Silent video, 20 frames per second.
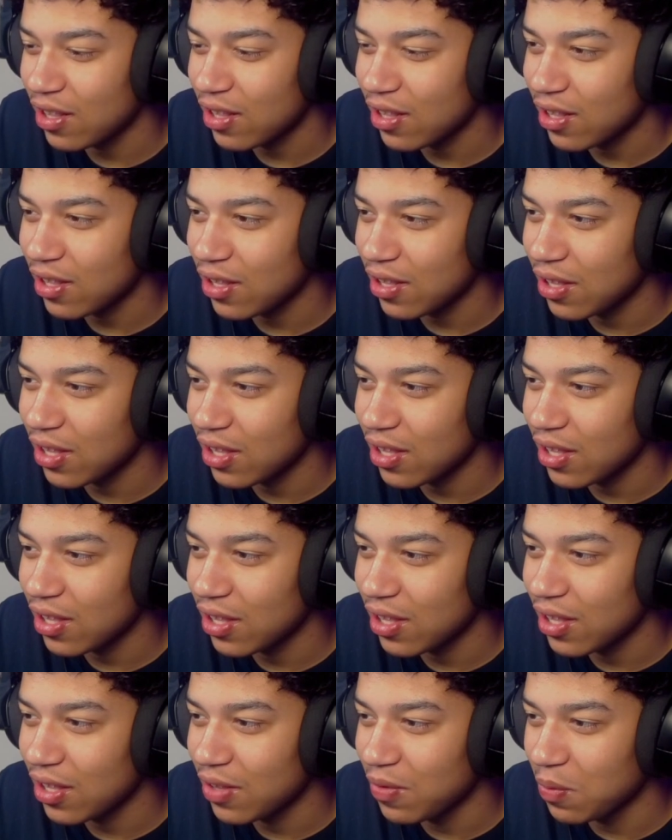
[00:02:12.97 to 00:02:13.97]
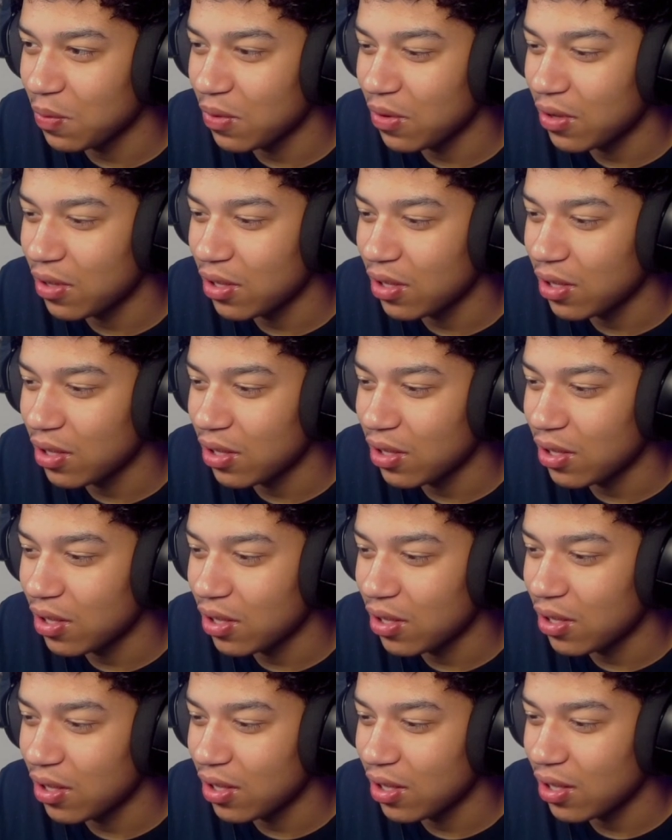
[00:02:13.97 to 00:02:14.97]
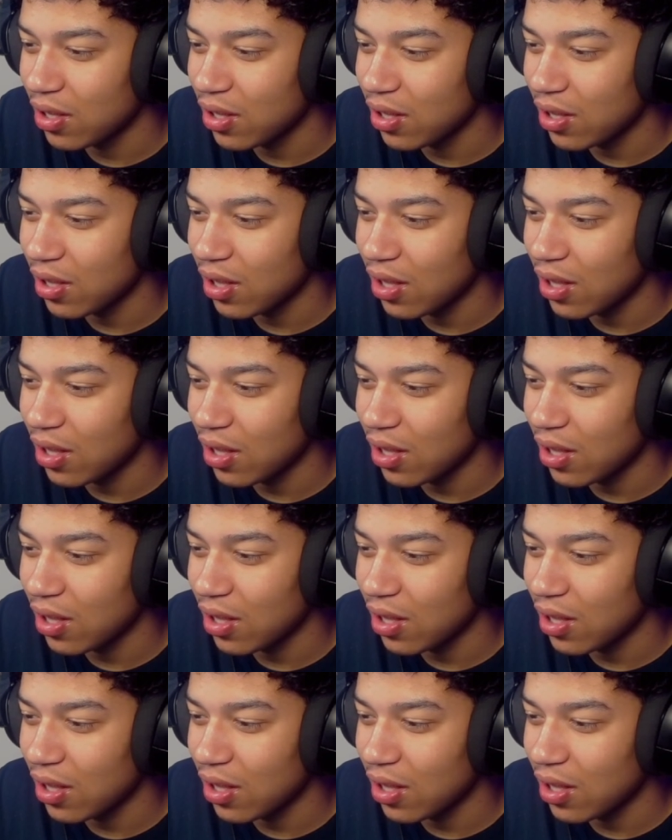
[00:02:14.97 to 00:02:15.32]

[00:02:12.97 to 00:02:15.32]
No one is speaking in this clip.